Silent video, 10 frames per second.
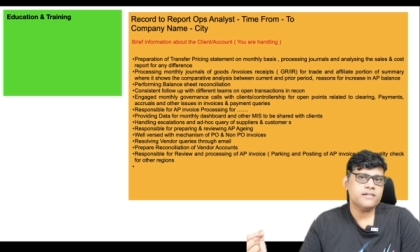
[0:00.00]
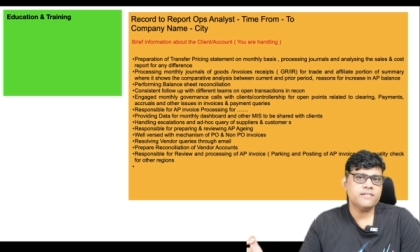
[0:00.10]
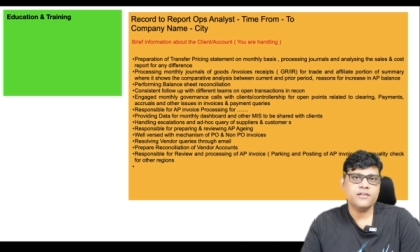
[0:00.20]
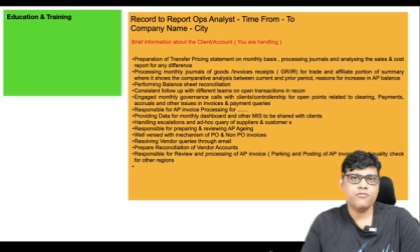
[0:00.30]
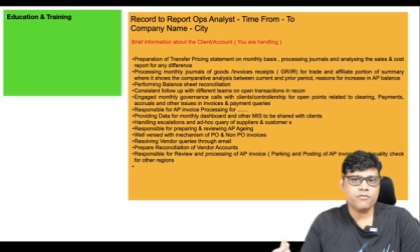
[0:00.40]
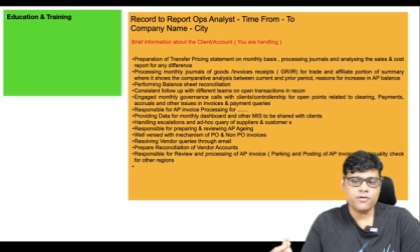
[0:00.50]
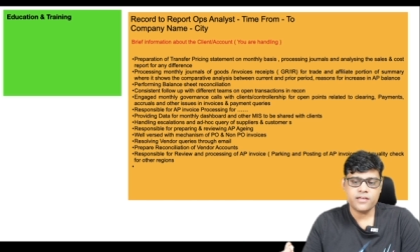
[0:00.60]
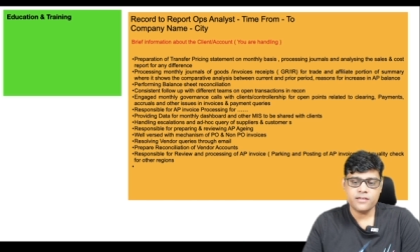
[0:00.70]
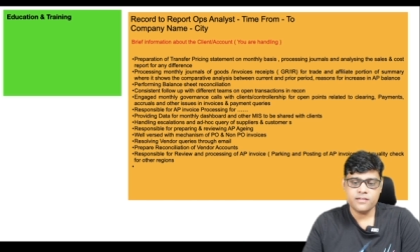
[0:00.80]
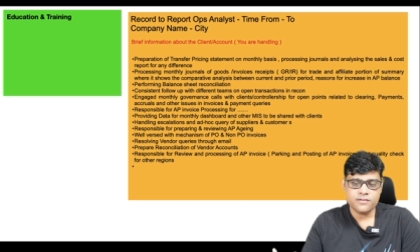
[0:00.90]
let's say you are
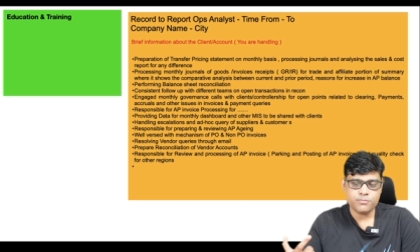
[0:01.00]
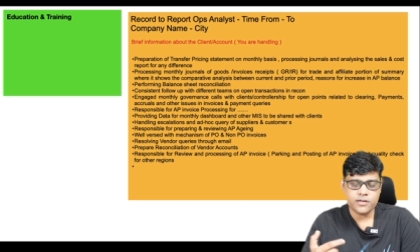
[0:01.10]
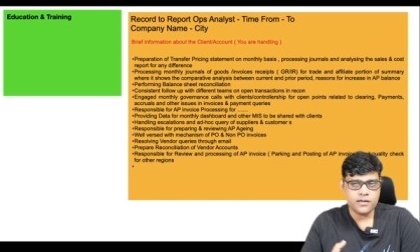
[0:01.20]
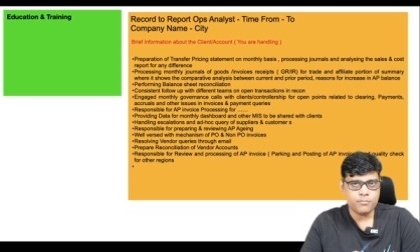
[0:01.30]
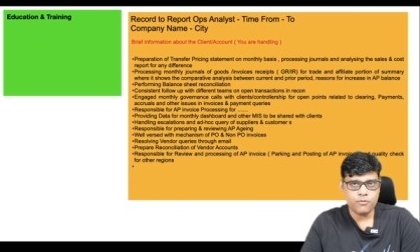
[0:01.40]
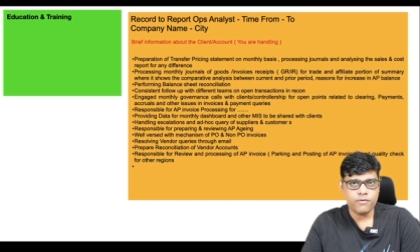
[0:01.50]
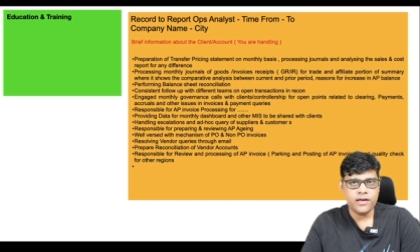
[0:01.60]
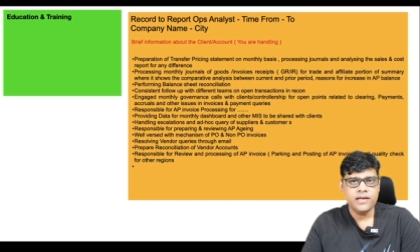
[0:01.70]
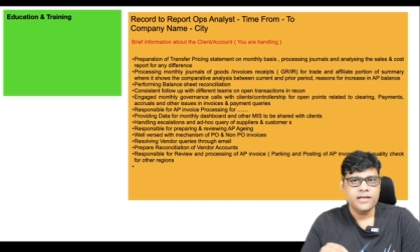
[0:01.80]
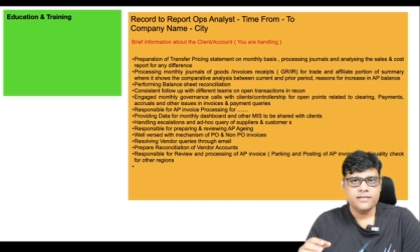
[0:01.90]
working in this particular
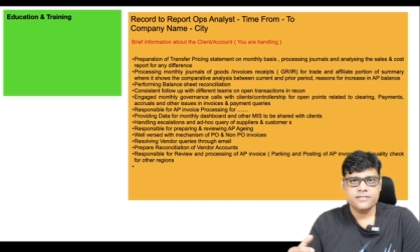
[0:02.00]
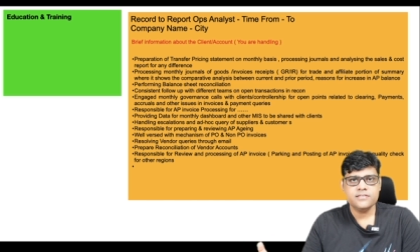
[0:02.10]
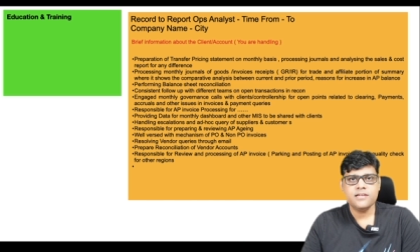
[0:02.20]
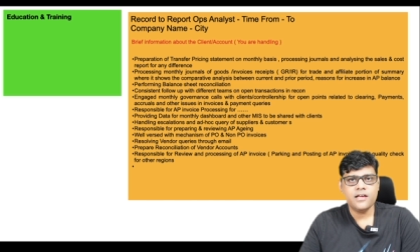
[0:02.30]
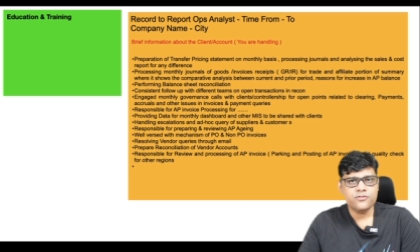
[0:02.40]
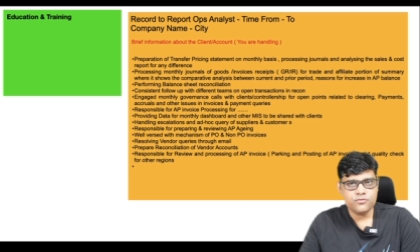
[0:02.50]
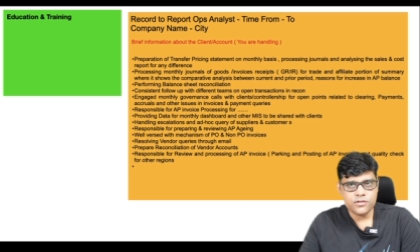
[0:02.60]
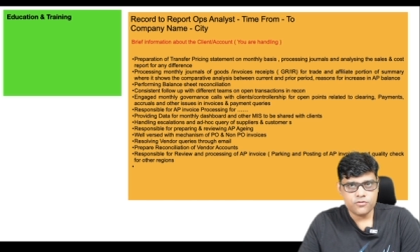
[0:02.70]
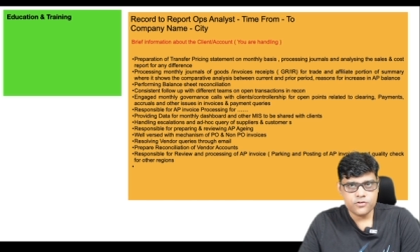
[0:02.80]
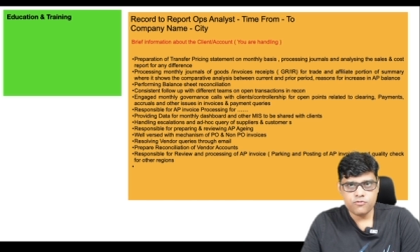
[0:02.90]
profile since last
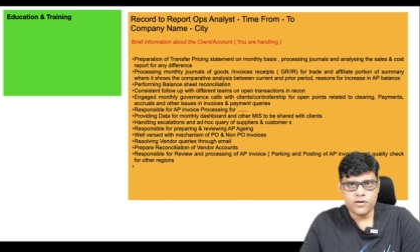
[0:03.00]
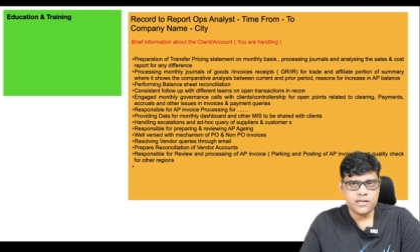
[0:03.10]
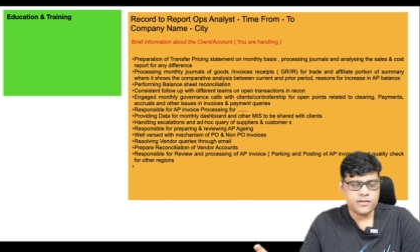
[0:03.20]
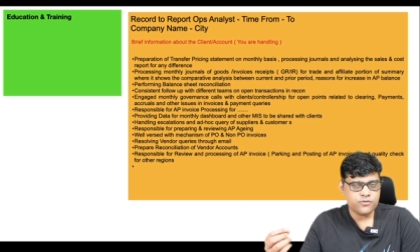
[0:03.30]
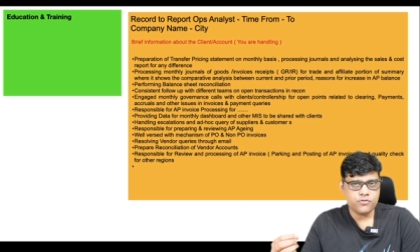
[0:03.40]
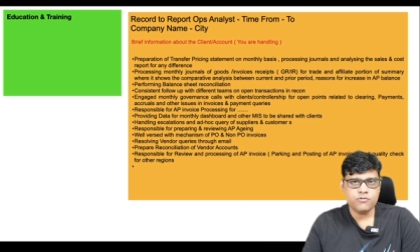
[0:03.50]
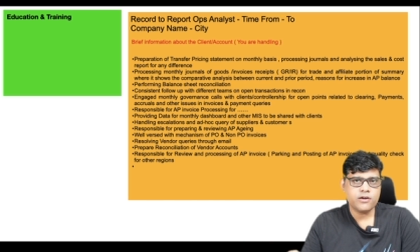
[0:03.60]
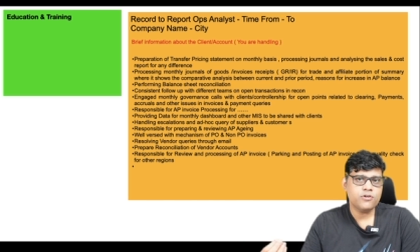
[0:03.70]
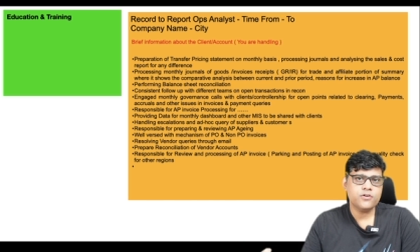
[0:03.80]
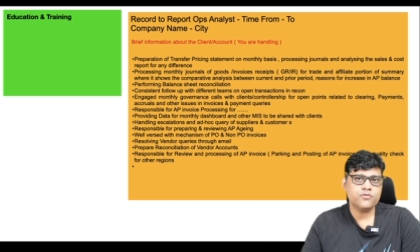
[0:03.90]
2020 so you
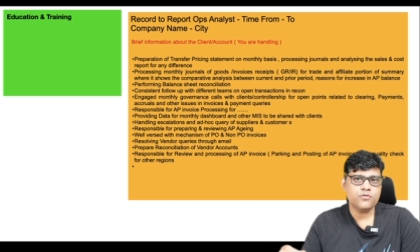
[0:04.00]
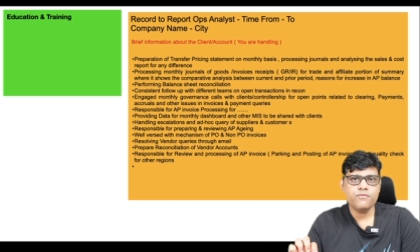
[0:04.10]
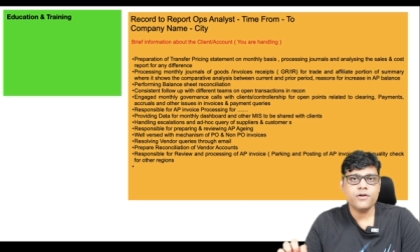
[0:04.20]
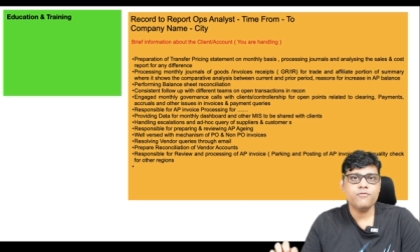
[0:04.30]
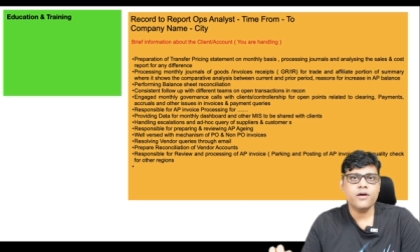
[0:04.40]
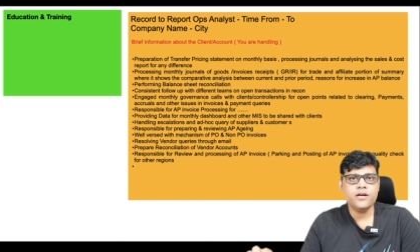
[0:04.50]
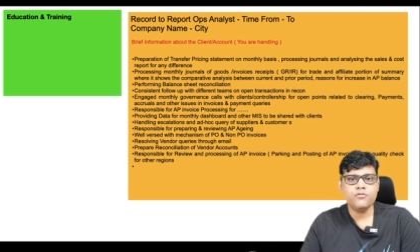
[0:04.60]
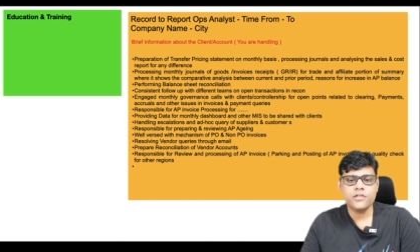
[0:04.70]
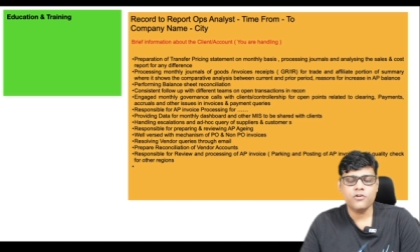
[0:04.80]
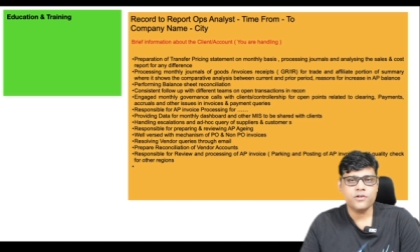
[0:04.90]
are going to show february
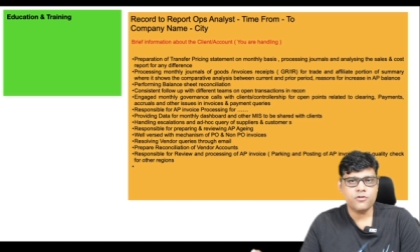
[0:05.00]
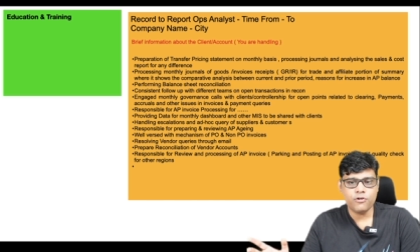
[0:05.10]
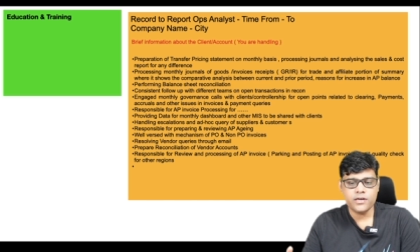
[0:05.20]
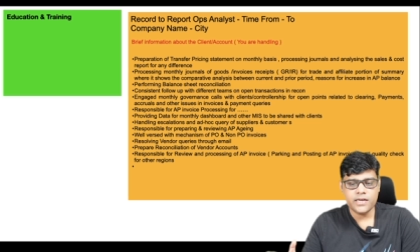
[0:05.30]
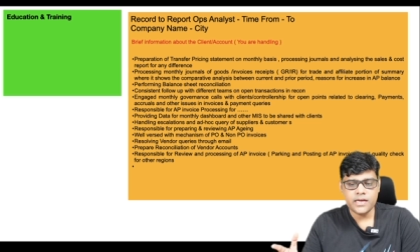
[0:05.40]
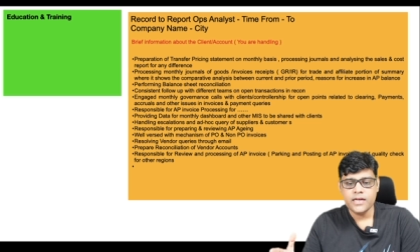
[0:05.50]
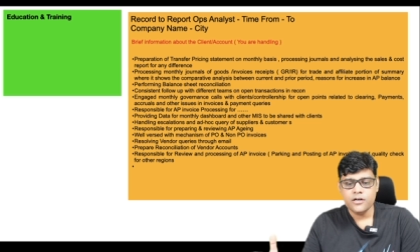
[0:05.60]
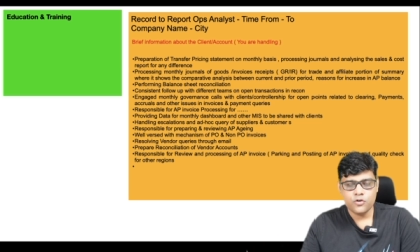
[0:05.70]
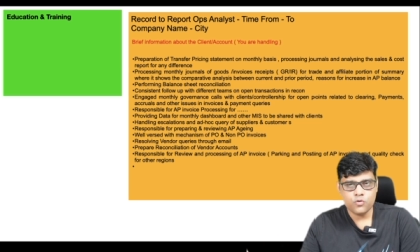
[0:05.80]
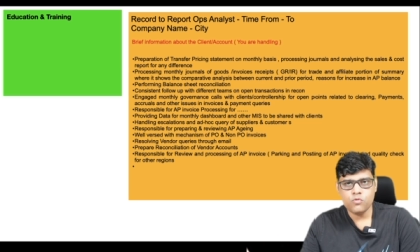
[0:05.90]
2020
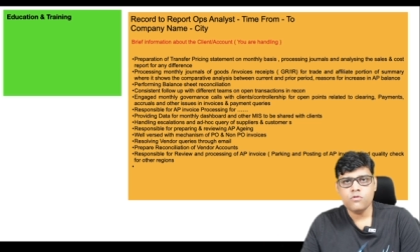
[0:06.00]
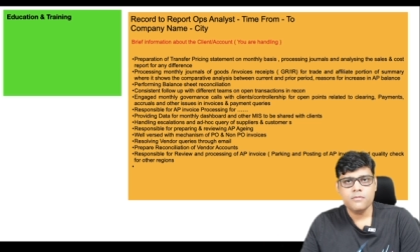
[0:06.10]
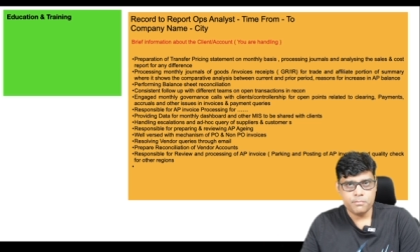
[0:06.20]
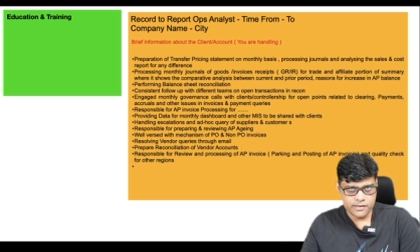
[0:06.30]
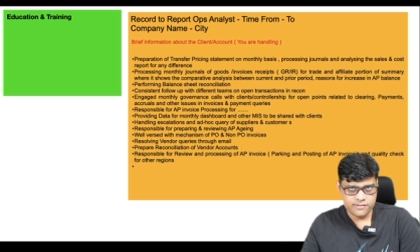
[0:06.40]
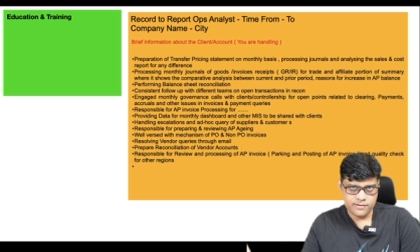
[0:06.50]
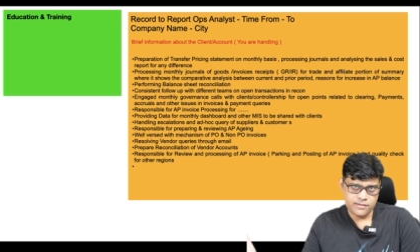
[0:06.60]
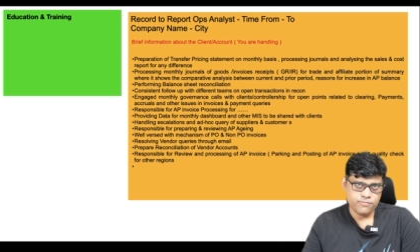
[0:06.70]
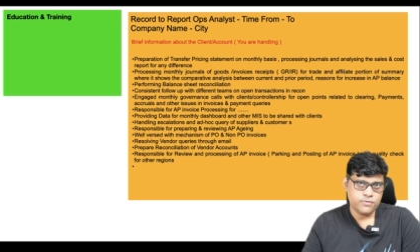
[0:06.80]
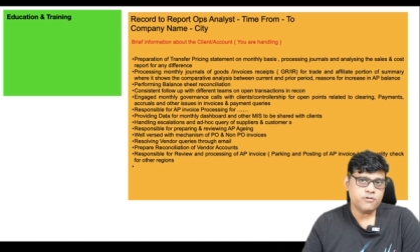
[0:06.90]
to present
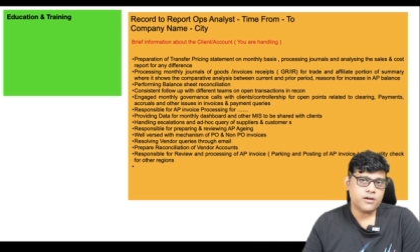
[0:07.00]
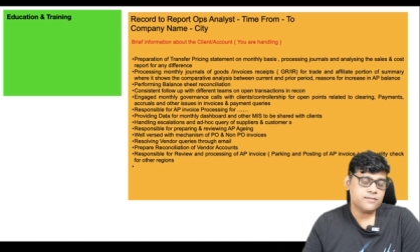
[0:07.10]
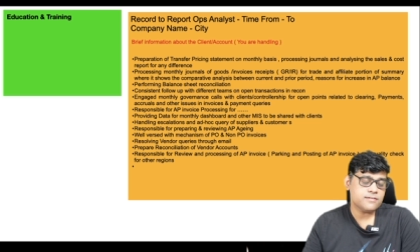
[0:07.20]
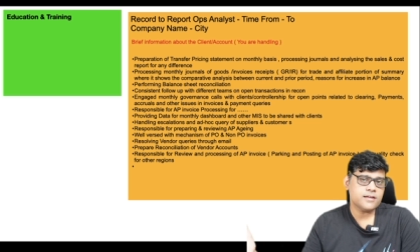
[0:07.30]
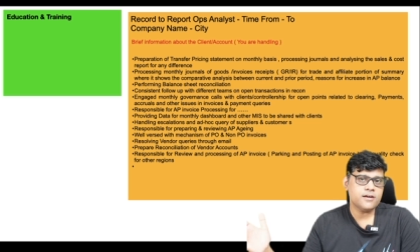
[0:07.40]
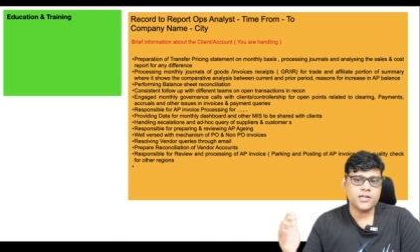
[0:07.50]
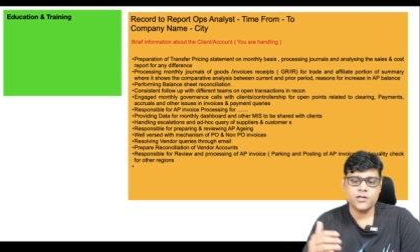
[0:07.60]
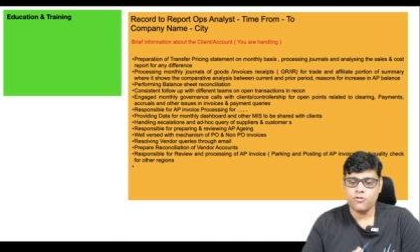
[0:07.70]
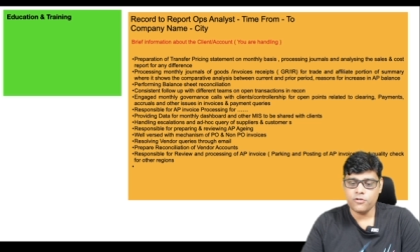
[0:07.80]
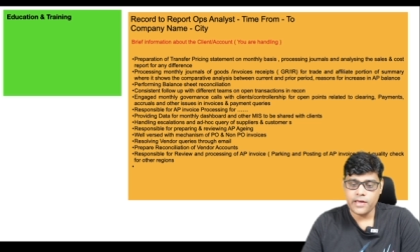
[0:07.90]
if you are still
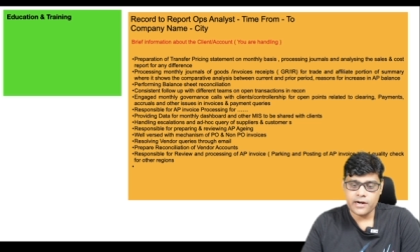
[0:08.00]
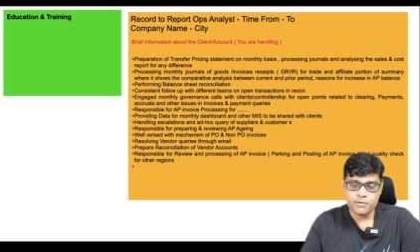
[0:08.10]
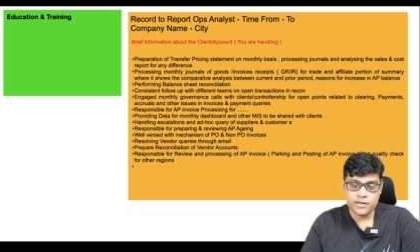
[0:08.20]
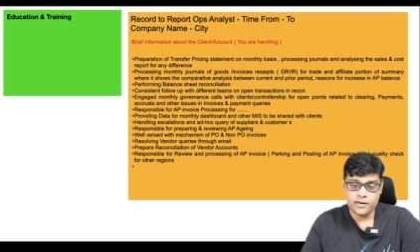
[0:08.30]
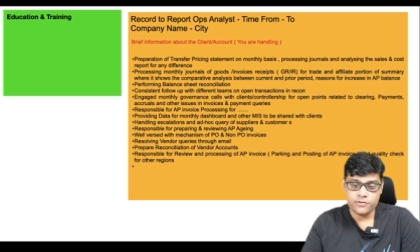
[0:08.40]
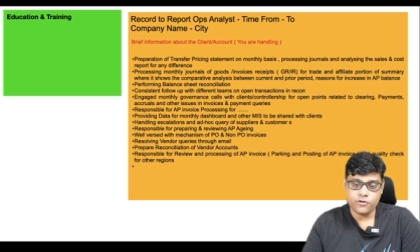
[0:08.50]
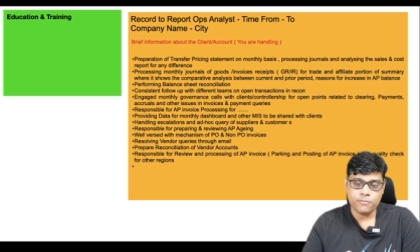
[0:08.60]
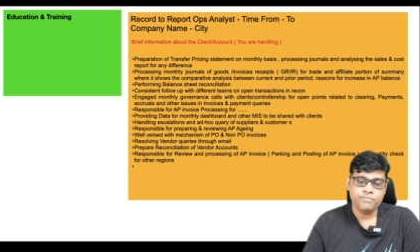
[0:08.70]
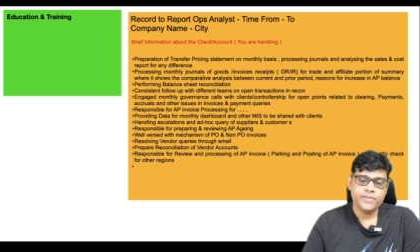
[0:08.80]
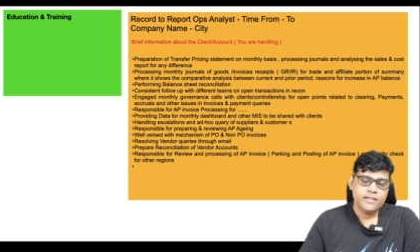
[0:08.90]
continuing on that particular job.